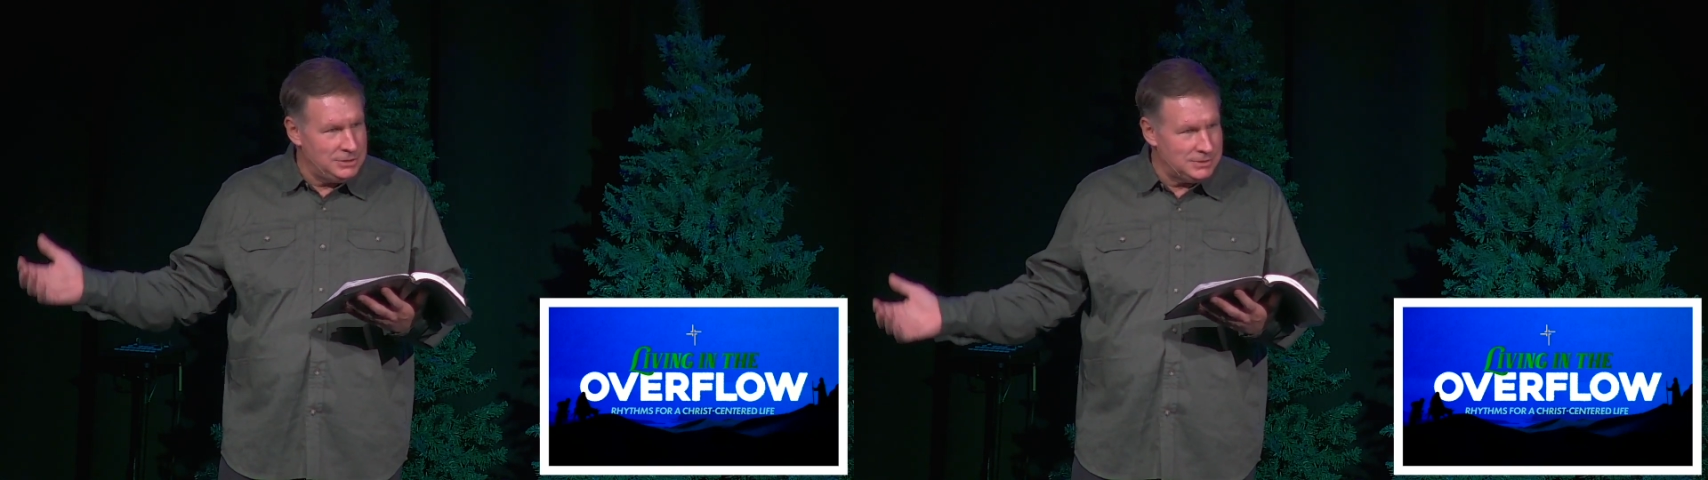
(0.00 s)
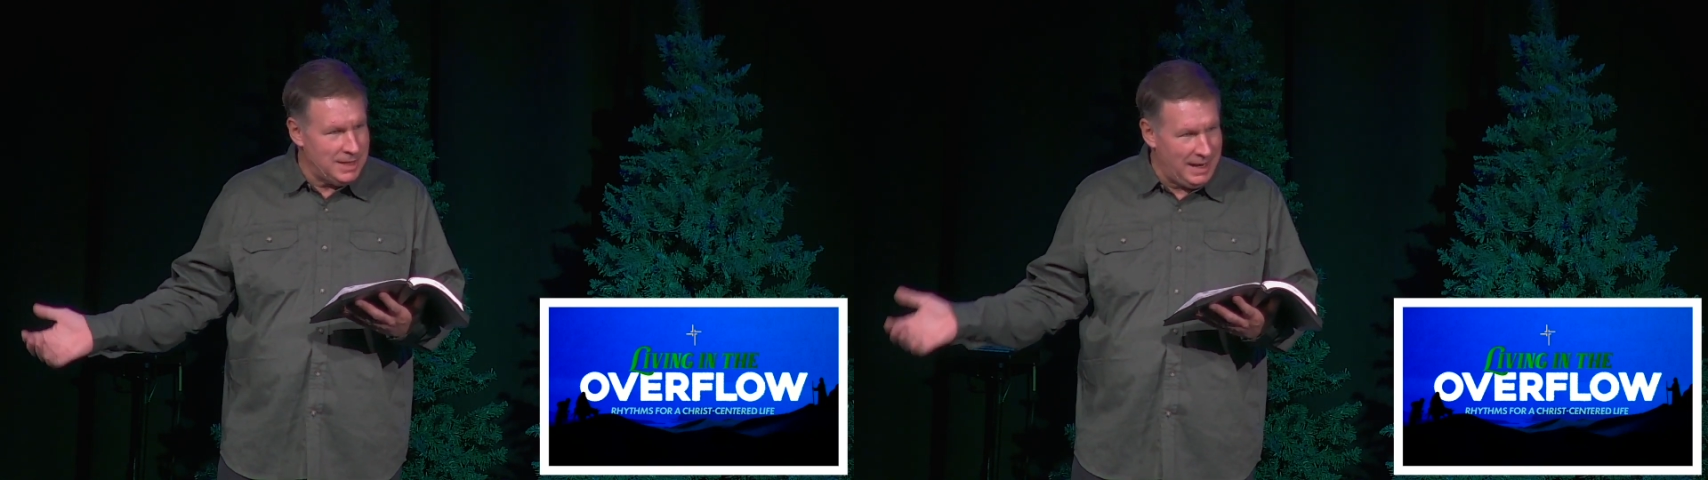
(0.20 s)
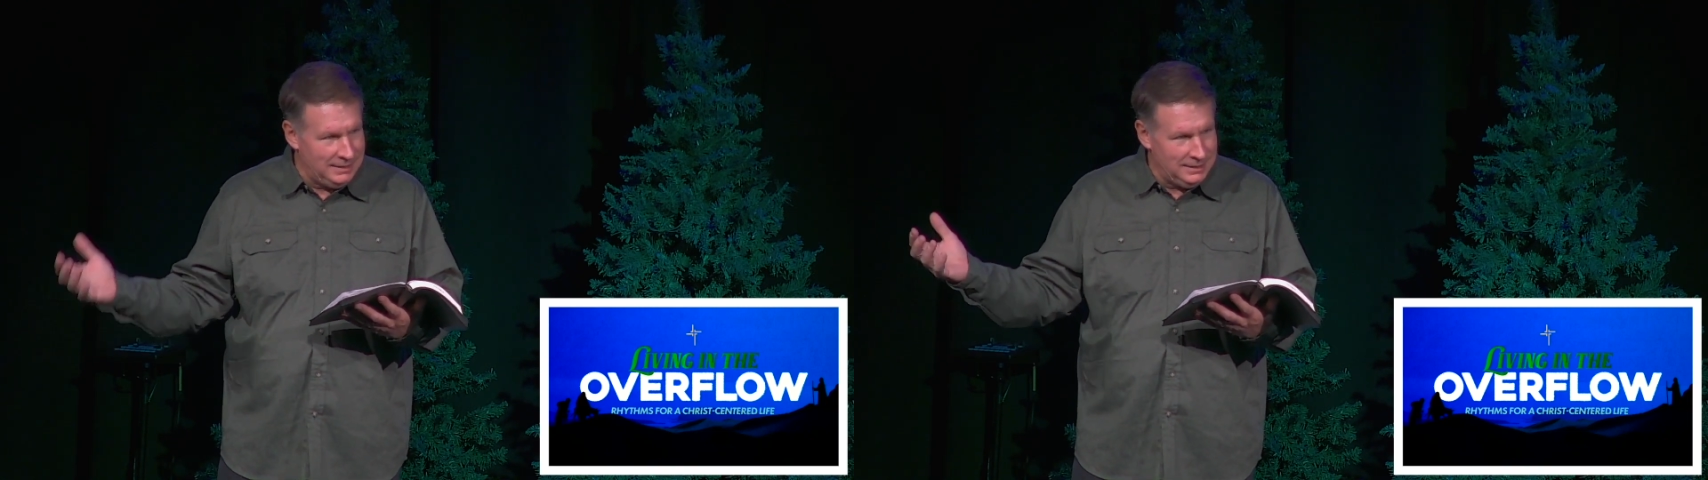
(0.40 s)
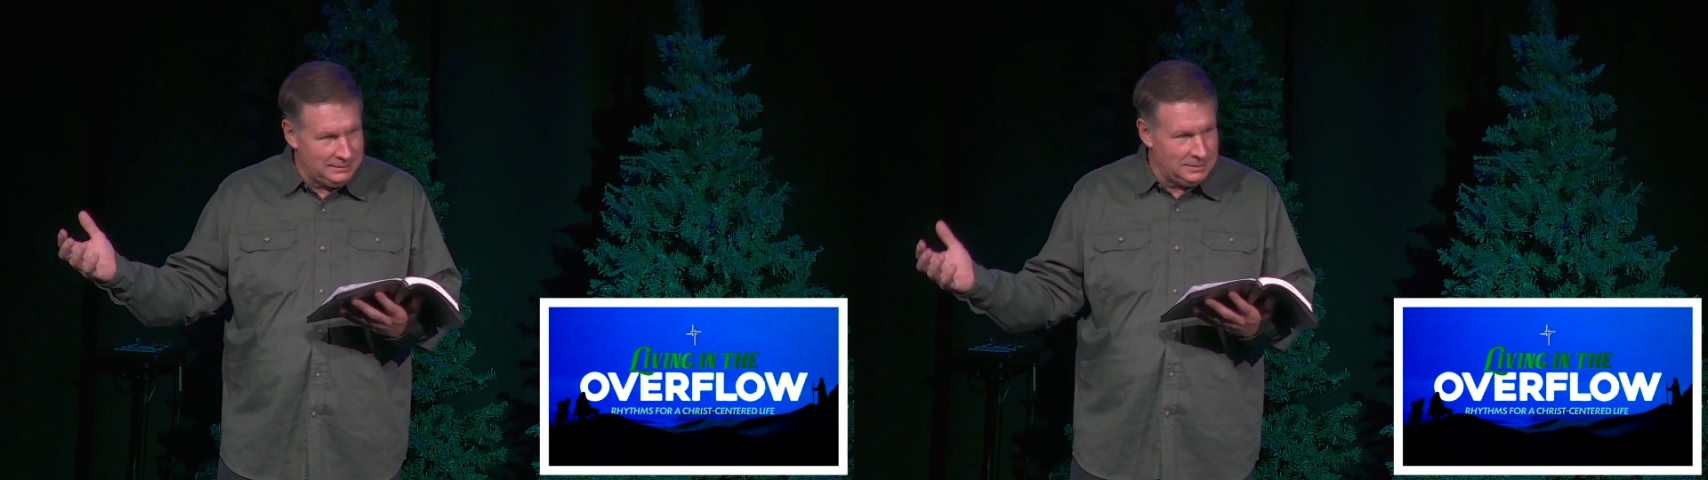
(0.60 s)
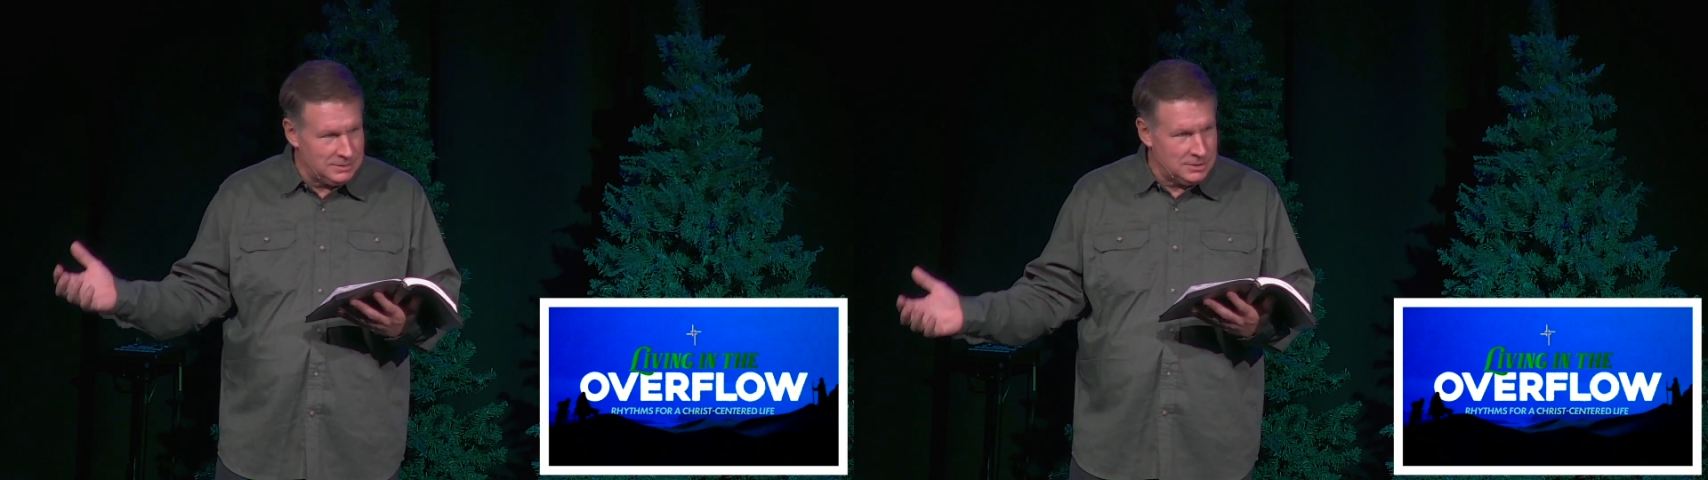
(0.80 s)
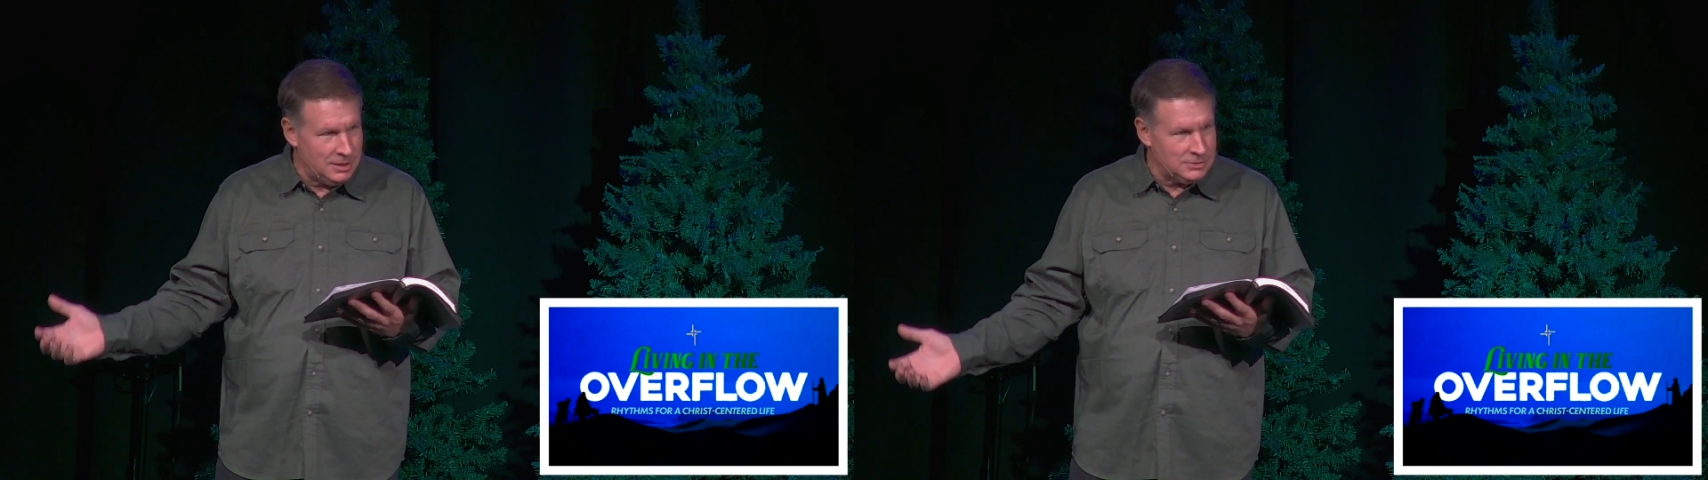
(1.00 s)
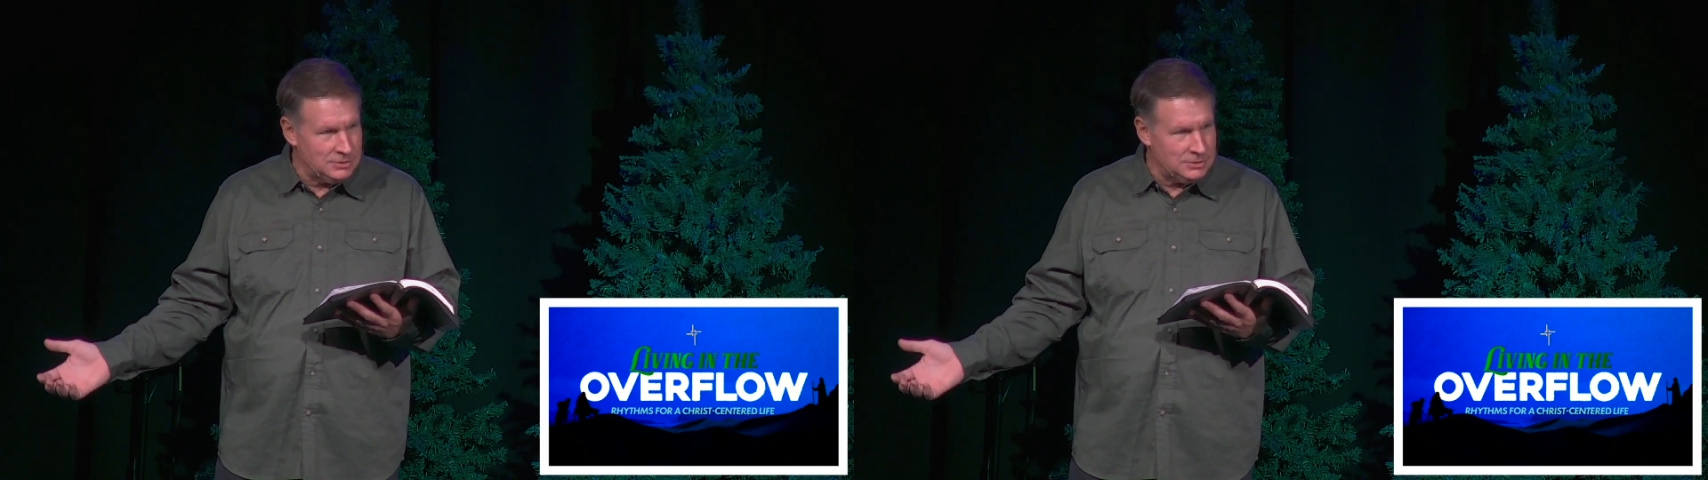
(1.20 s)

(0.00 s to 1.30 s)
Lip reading: just had to get this call,